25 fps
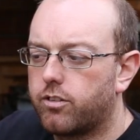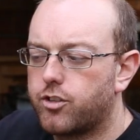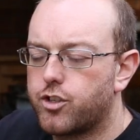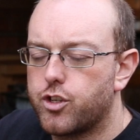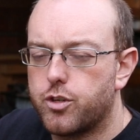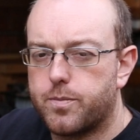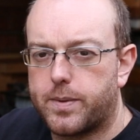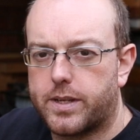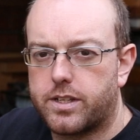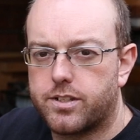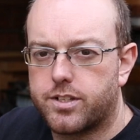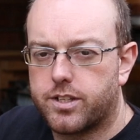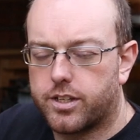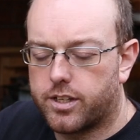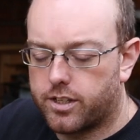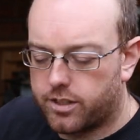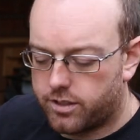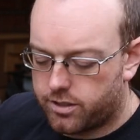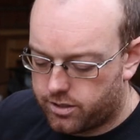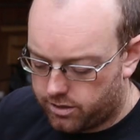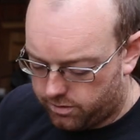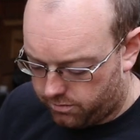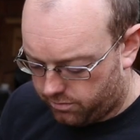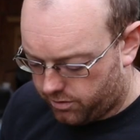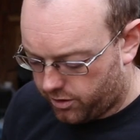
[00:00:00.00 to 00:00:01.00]
tube
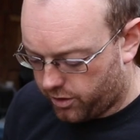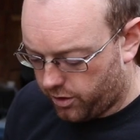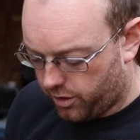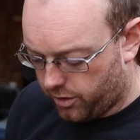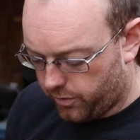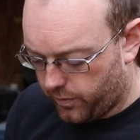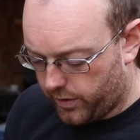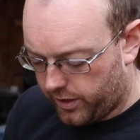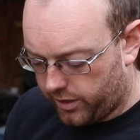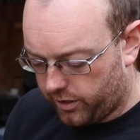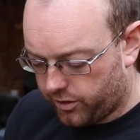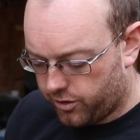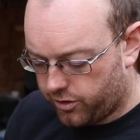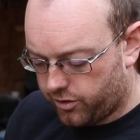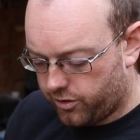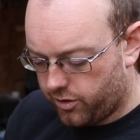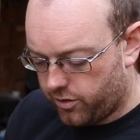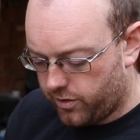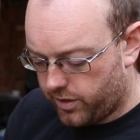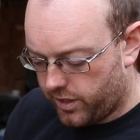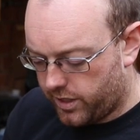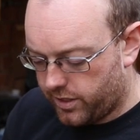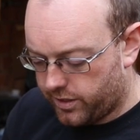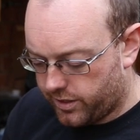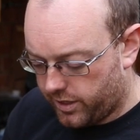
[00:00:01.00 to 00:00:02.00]
inserts, so that we can
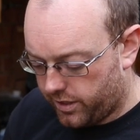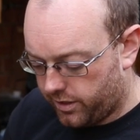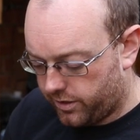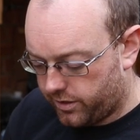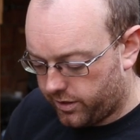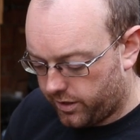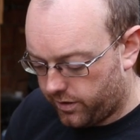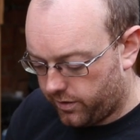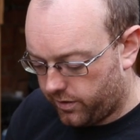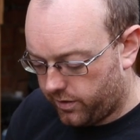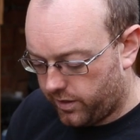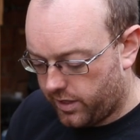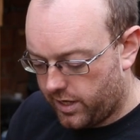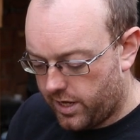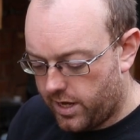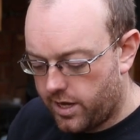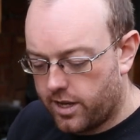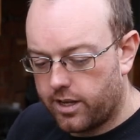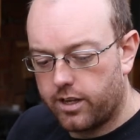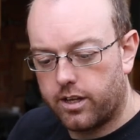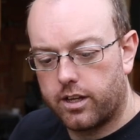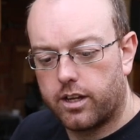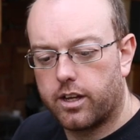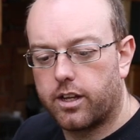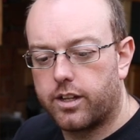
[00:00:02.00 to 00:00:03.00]
screw these into
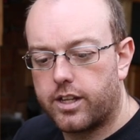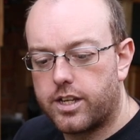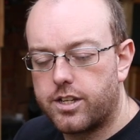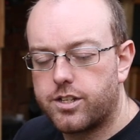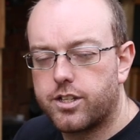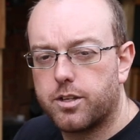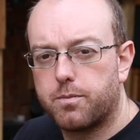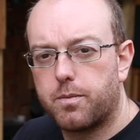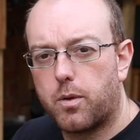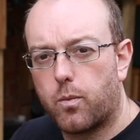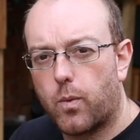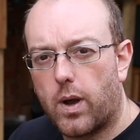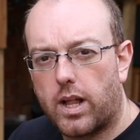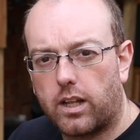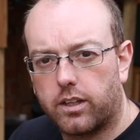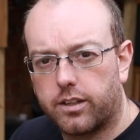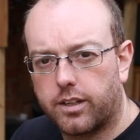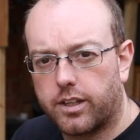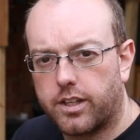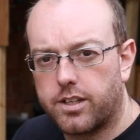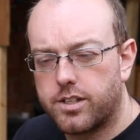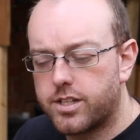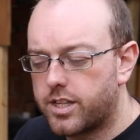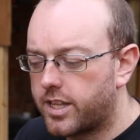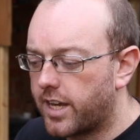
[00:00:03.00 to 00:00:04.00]
here, and these can be
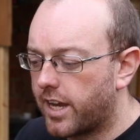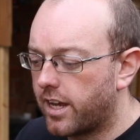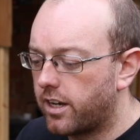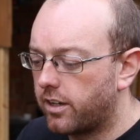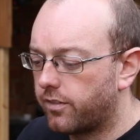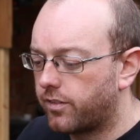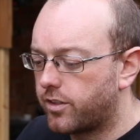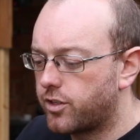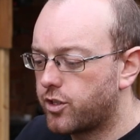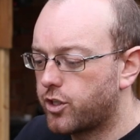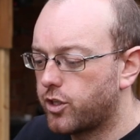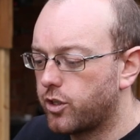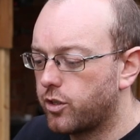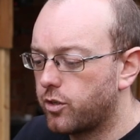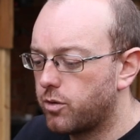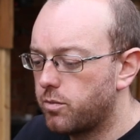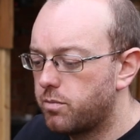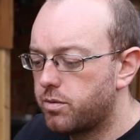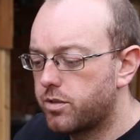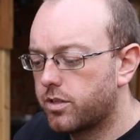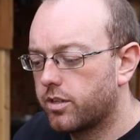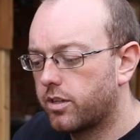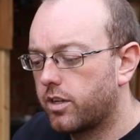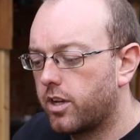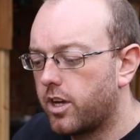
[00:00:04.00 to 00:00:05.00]
welded into the end of the
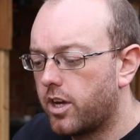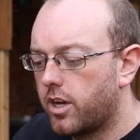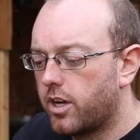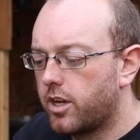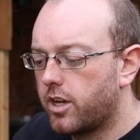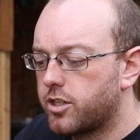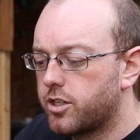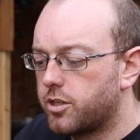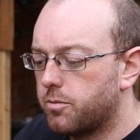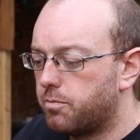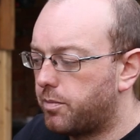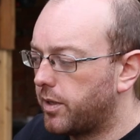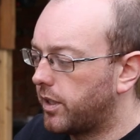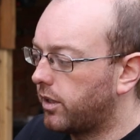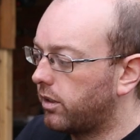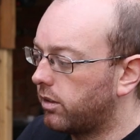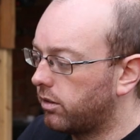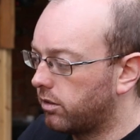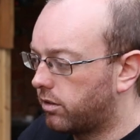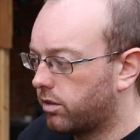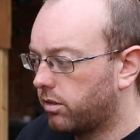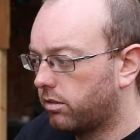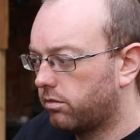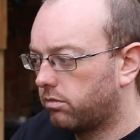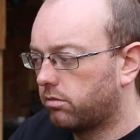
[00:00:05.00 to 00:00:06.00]
tubes to
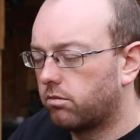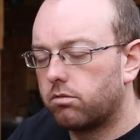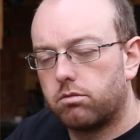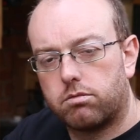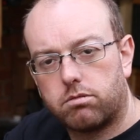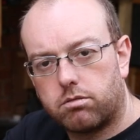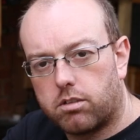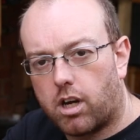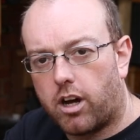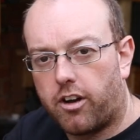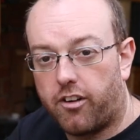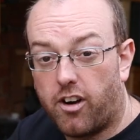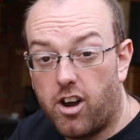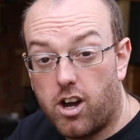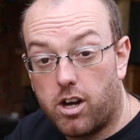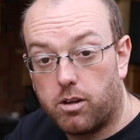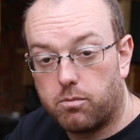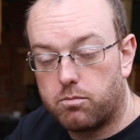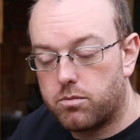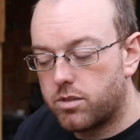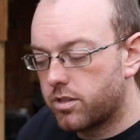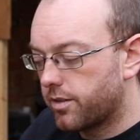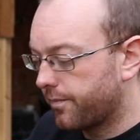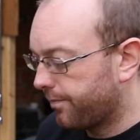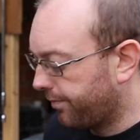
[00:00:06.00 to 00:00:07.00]
build our
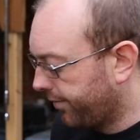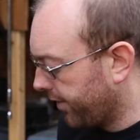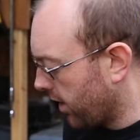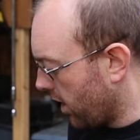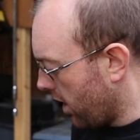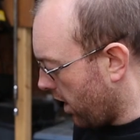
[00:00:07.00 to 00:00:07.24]
arms.